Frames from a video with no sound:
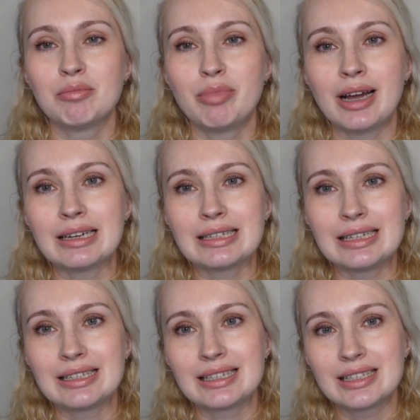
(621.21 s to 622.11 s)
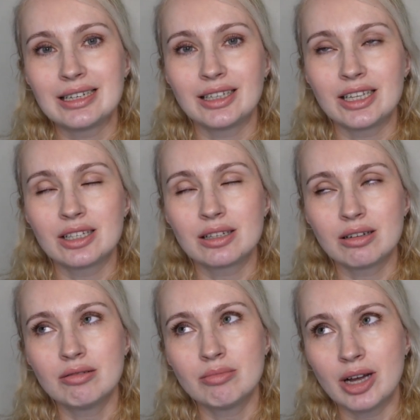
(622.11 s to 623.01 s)
but it's still it's
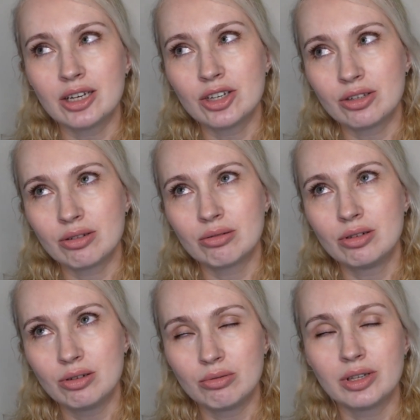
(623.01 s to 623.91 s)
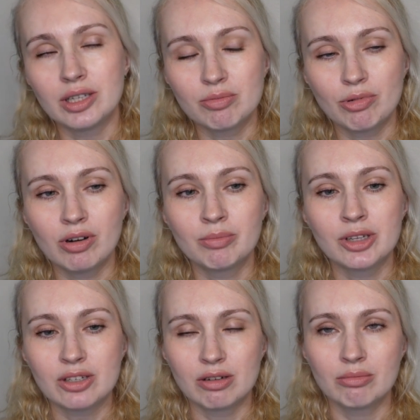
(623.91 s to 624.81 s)
so much to do in this program
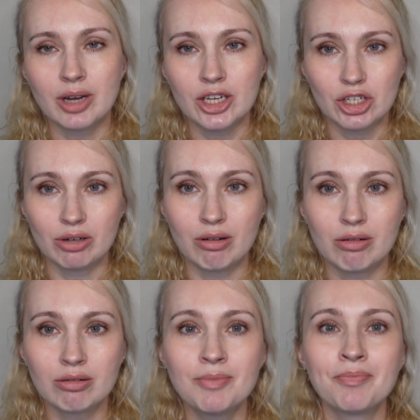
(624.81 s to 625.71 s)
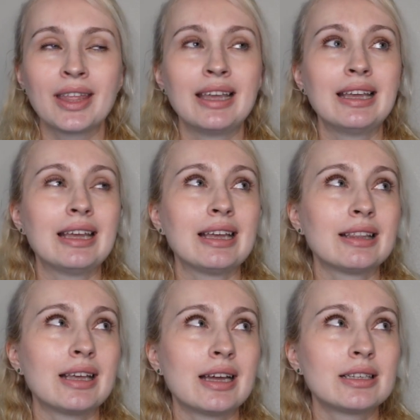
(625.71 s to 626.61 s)
and so much to learn
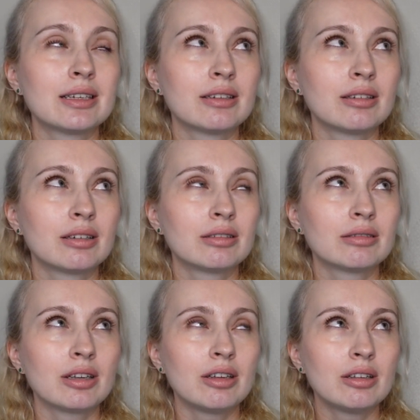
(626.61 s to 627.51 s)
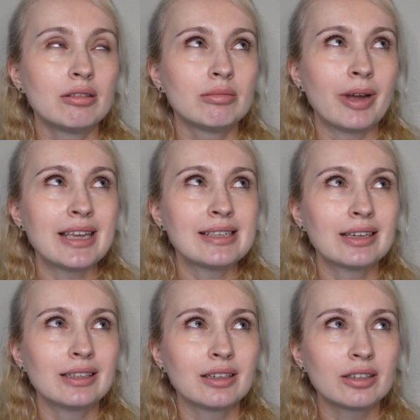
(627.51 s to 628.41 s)
that you
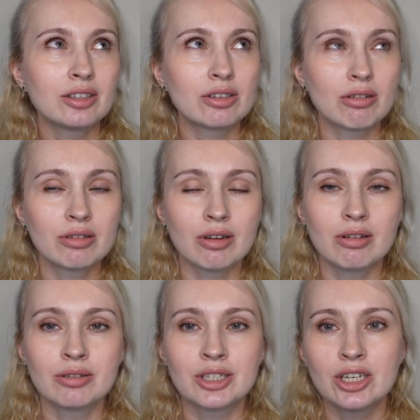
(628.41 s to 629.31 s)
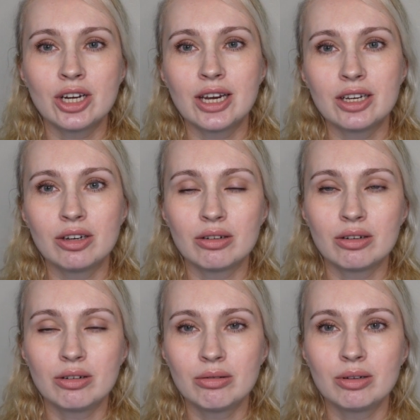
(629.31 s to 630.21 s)
basically turn your attention
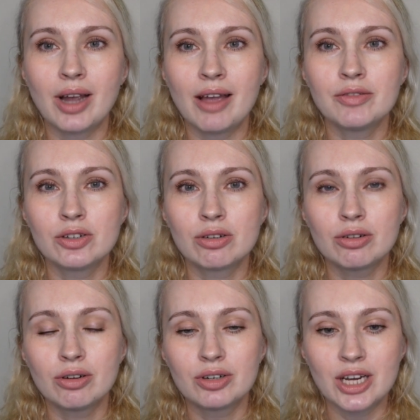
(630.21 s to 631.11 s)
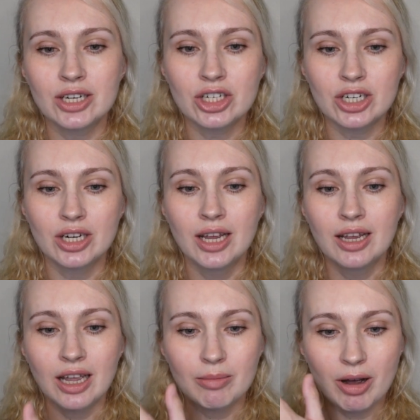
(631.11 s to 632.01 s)
you, you have to turn your attention
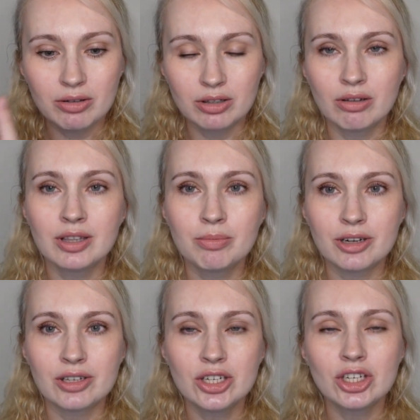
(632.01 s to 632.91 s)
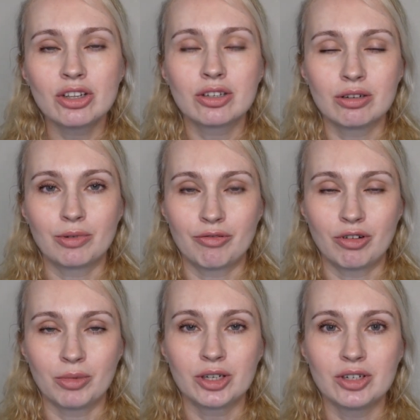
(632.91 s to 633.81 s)
about not the procedure that you're
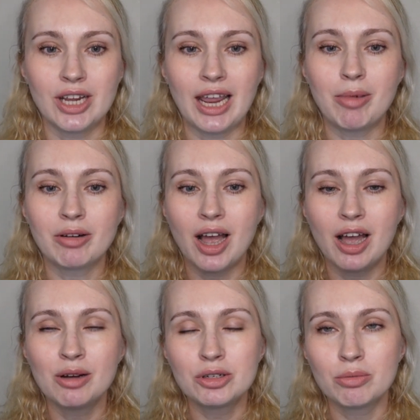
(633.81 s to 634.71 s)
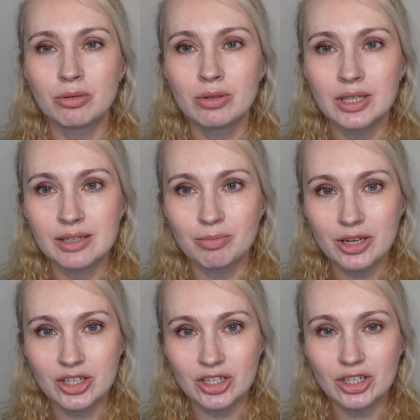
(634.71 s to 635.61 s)
performing today about how to put this
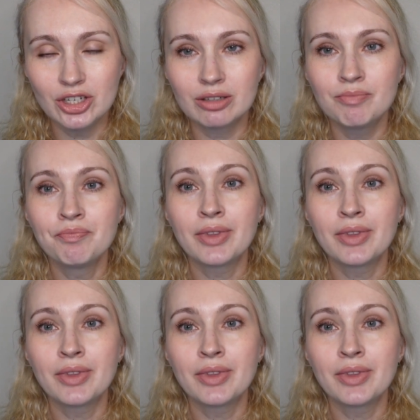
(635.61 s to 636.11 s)
procedure